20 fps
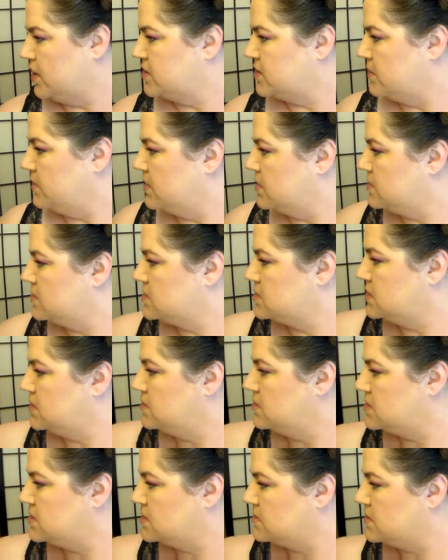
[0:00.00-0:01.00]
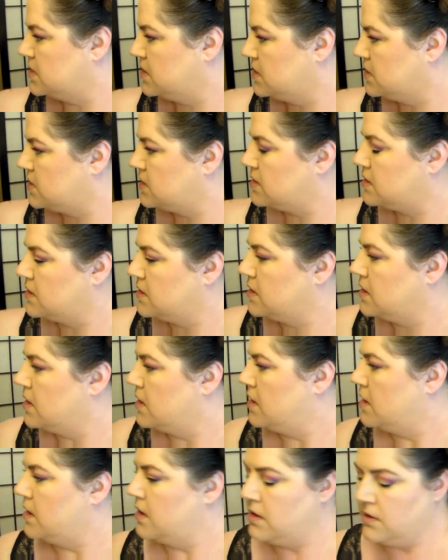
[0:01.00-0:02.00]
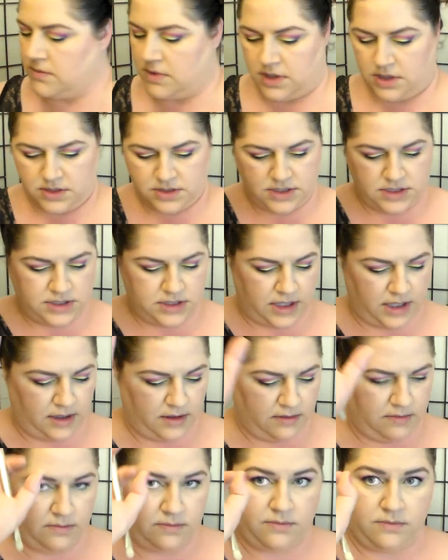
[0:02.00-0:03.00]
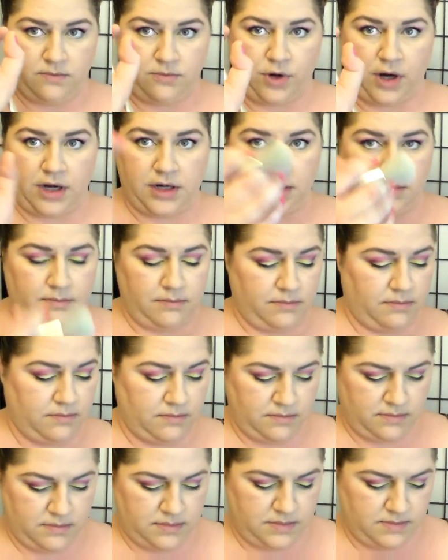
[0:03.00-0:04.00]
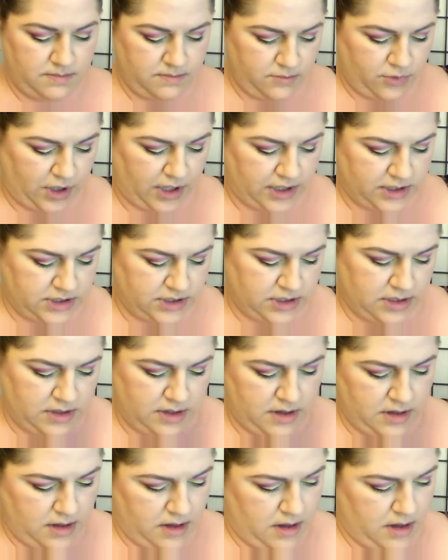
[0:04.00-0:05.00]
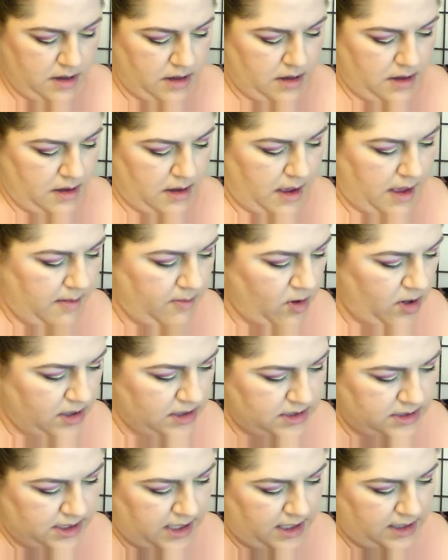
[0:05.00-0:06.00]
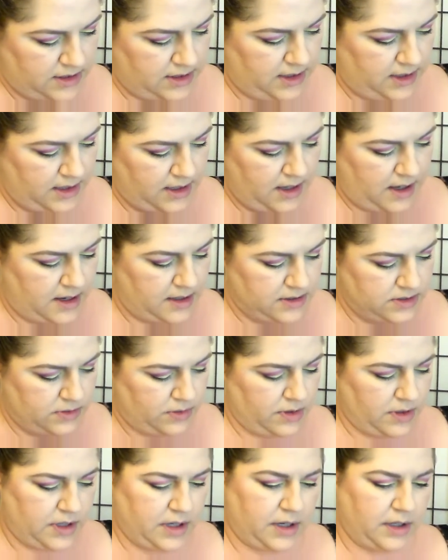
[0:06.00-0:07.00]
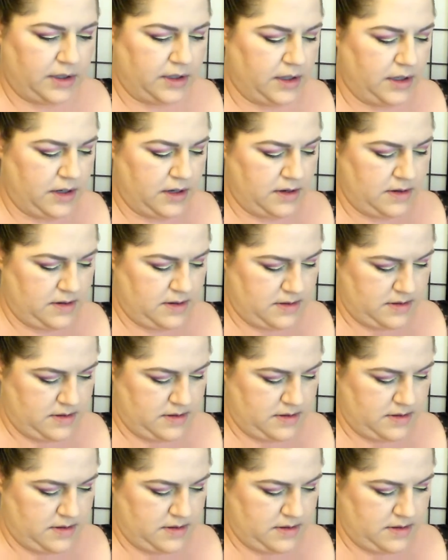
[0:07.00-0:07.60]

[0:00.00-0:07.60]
brush I want to use it with. I'm gonna use this like random brush. I'm going to take the contour color